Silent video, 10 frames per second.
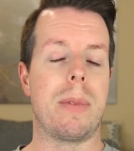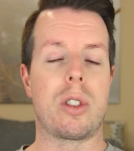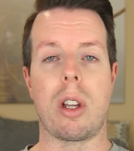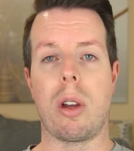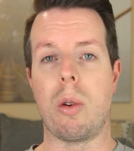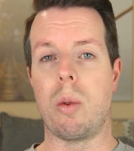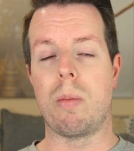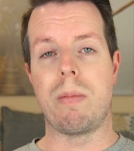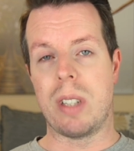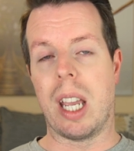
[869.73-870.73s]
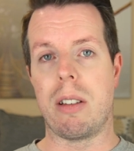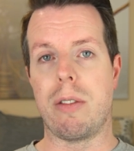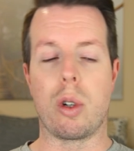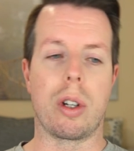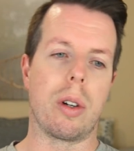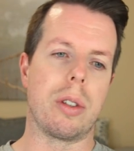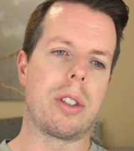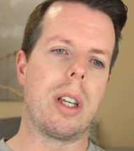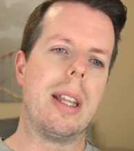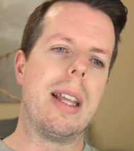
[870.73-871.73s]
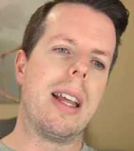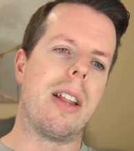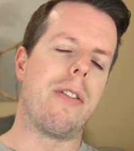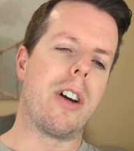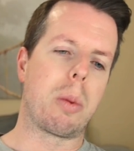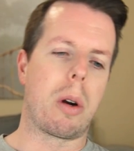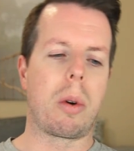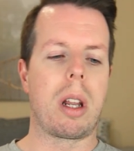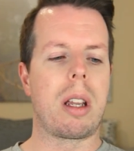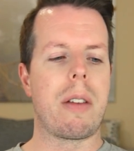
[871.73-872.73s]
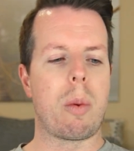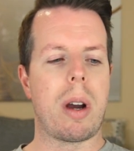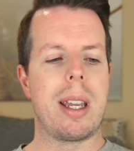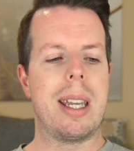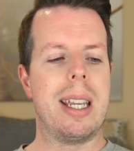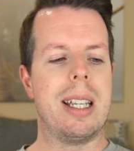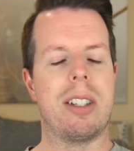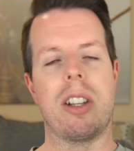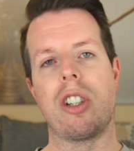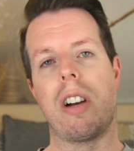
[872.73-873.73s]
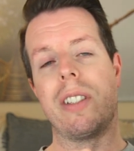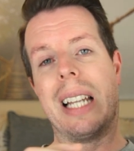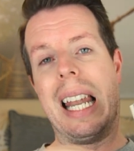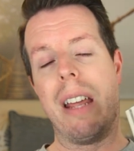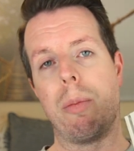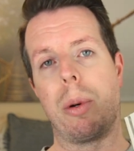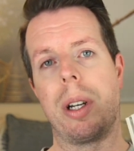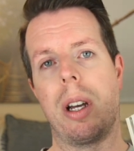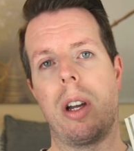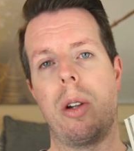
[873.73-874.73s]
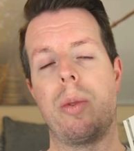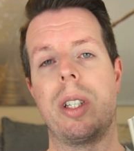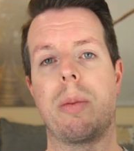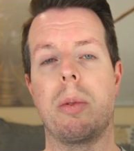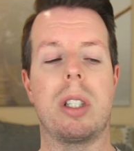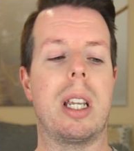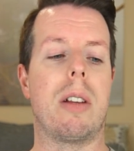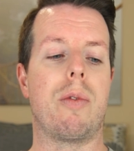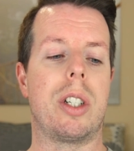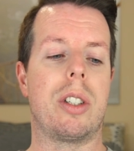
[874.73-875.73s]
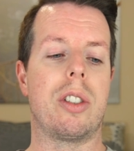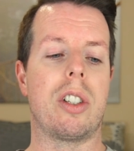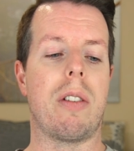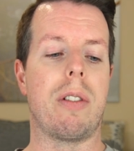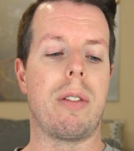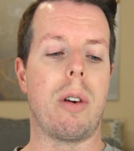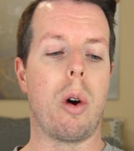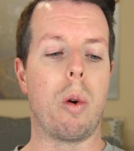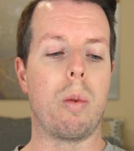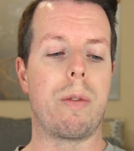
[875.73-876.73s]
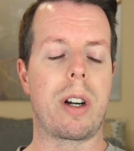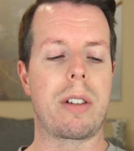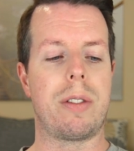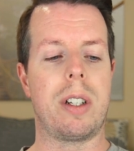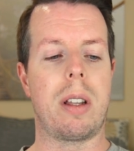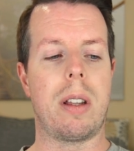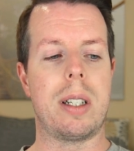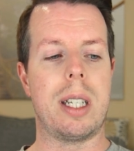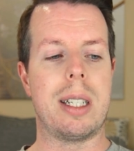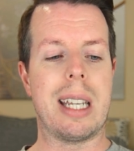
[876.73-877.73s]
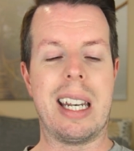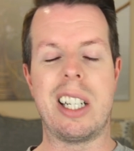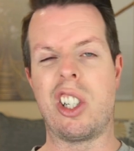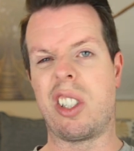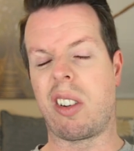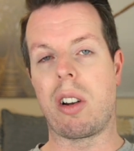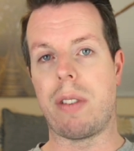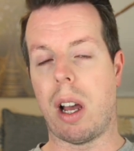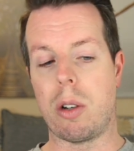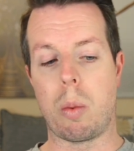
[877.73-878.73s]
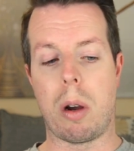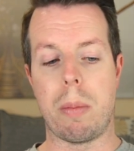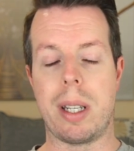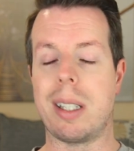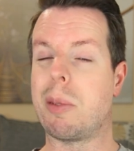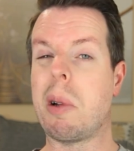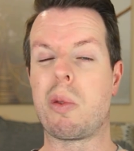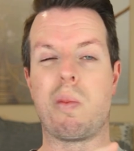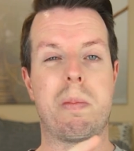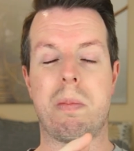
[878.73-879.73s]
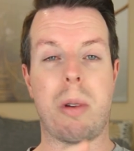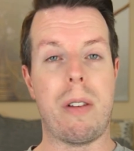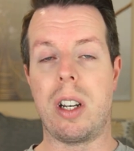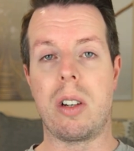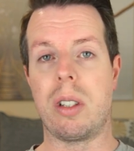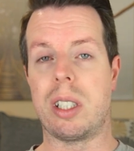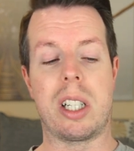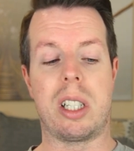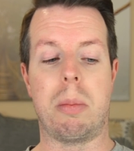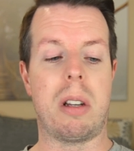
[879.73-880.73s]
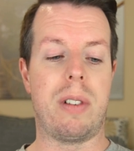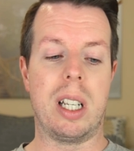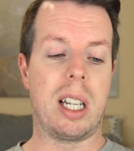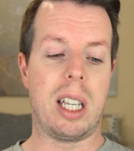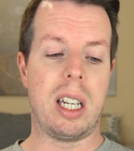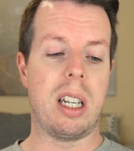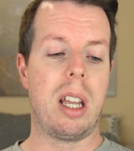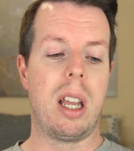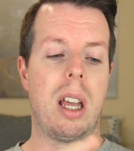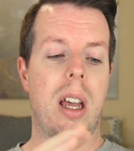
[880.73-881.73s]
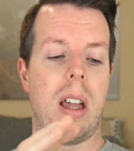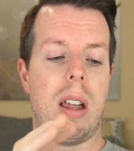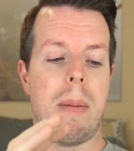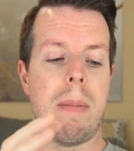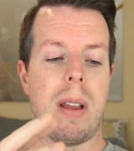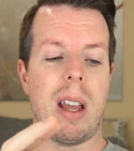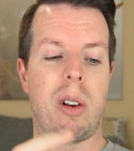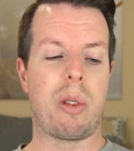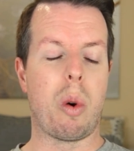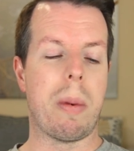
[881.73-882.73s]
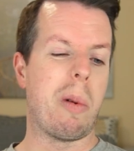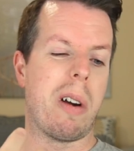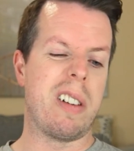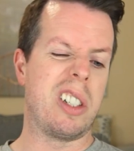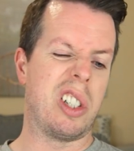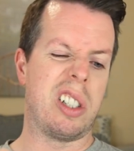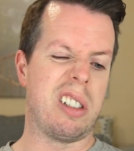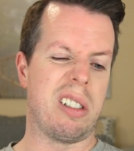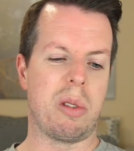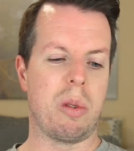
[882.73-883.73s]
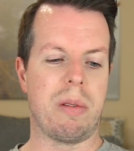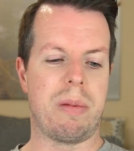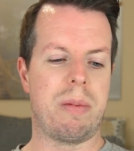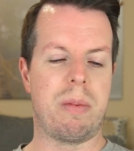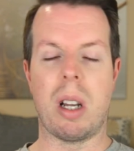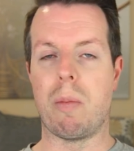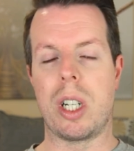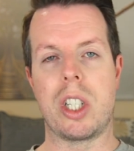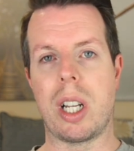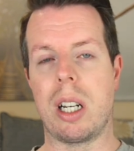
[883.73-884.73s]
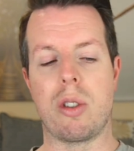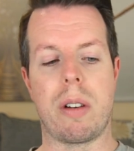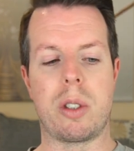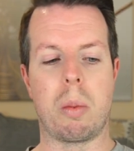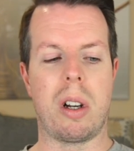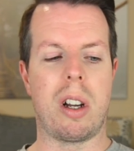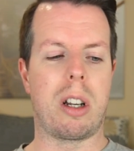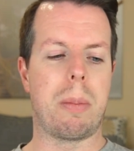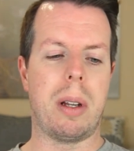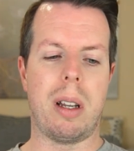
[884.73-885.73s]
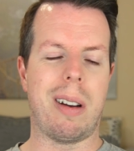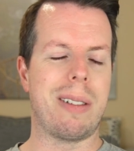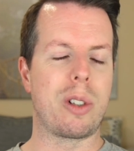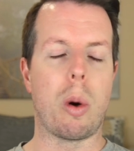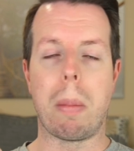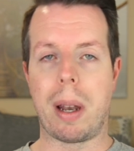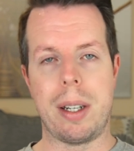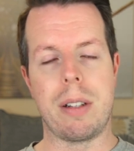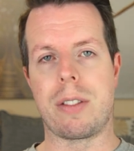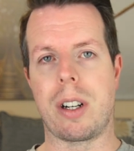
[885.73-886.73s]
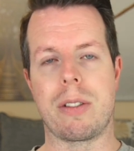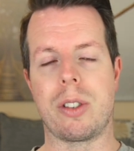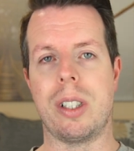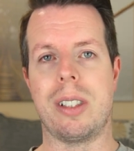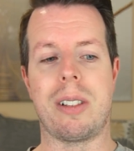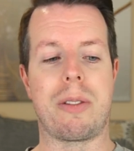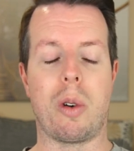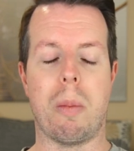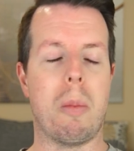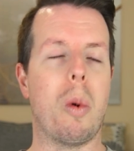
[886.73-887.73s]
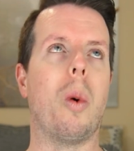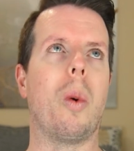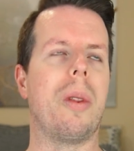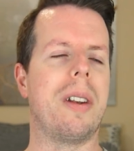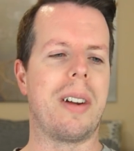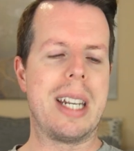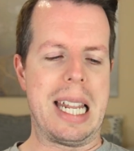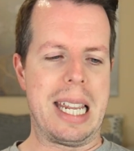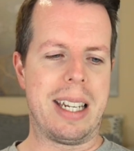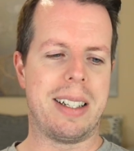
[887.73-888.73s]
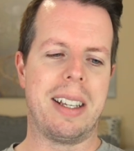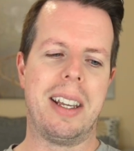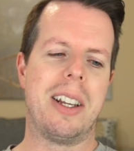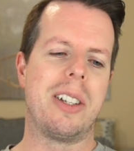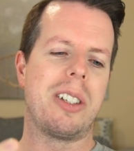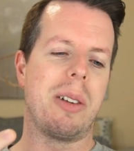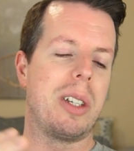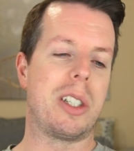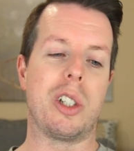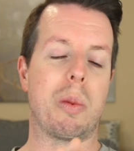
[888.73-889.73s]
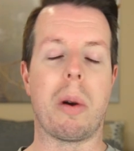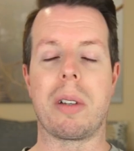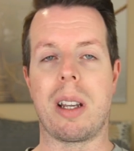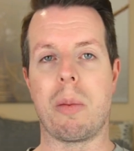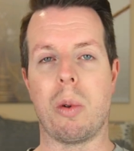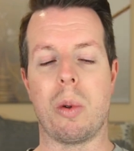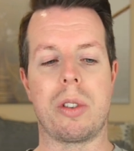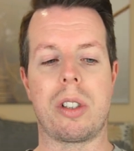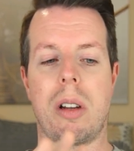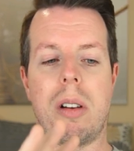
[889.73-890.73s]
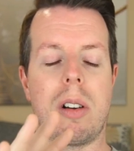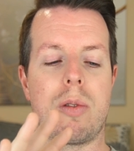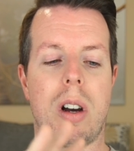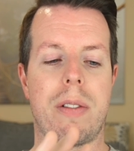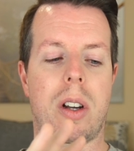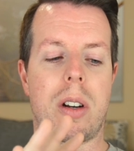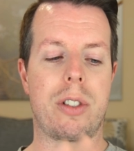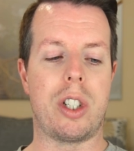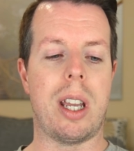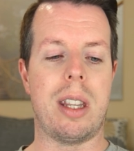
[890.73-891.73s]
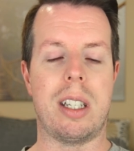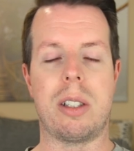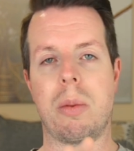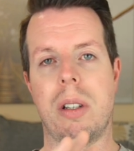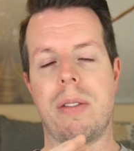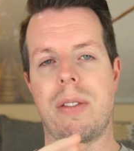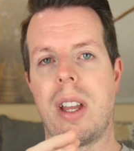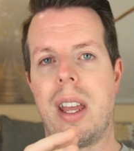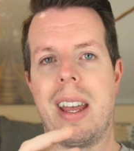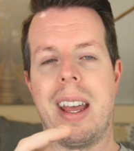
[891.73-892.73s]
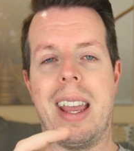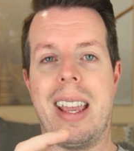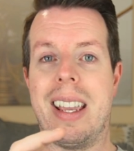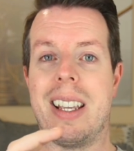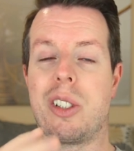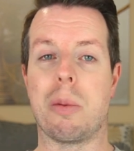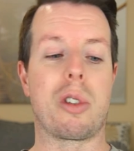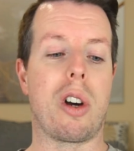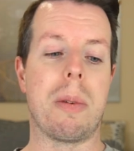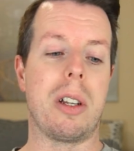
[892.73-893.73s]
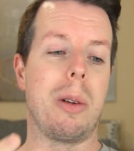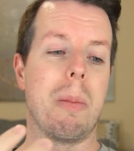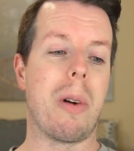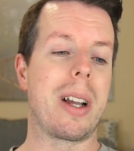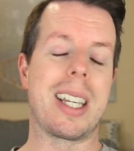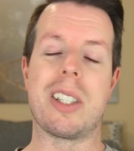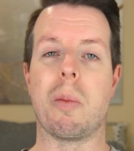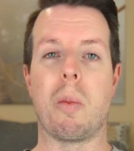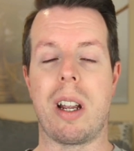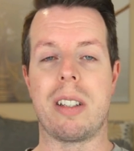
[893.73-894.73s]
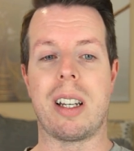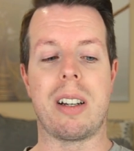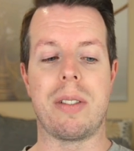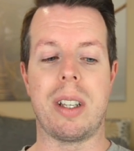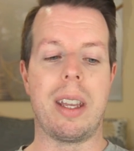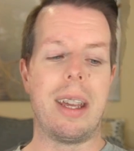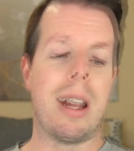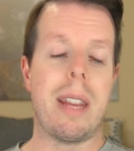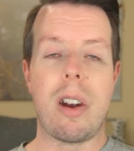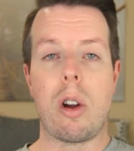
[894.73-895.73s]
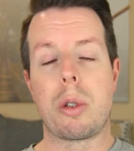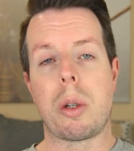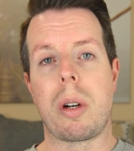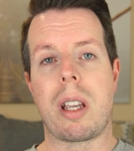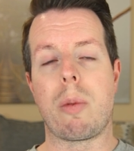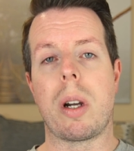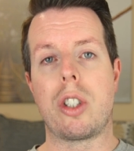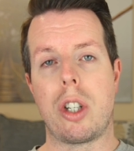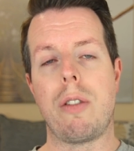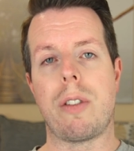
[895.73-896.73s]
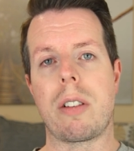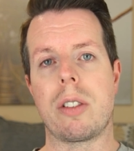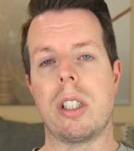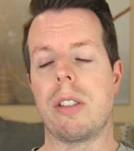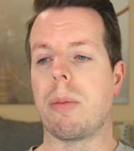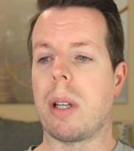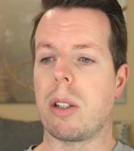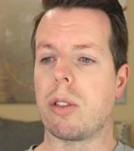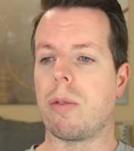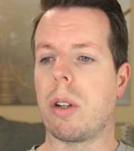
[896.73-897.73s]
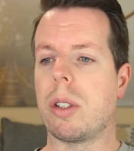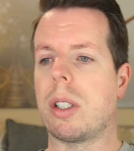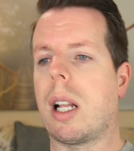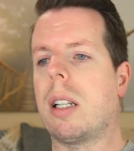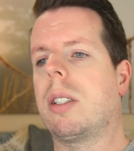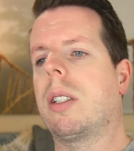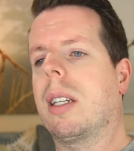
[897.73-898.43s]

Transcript: So yeah, you've got good odds. The first one I'm going to give away is Zara's 11.0. This was in a recent Zara haul fragrance video that I did, and it just kind of underwhelmed me. It smells perfectly nice, actually, perfectly clean. And I thought about wearing it just as a sort of dumb reach daily drive to work, but I've got plenty of fragrances. I've got more than I need. So this just won't get worn. So I'd rather kind of share this with a subscriber who might get some wears out of it. And then I also want to give away 2 fragrances from the House of Rosa Salas.